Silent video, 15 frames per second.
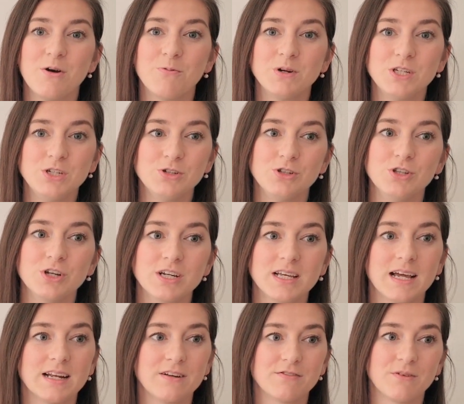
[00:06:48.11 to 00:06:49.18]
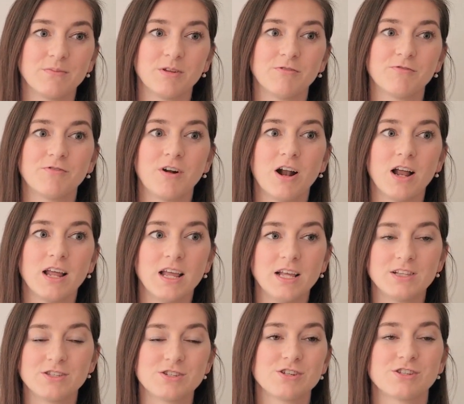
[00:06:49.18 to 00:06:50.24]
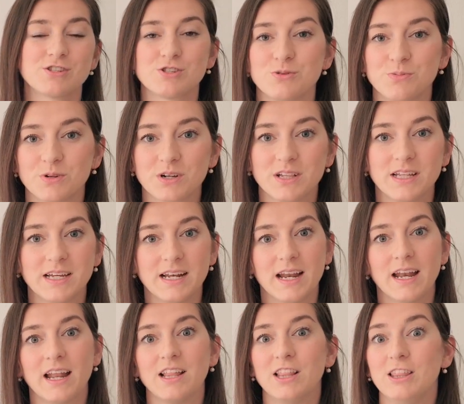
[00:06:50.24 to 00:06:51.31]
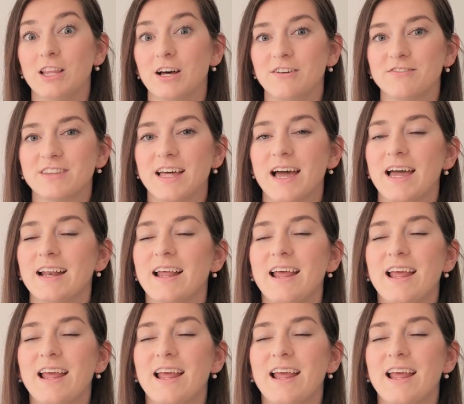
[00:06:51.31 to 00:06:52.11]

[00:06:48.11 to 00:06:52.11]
when you look at it from the front, it's just super clean, and I love that.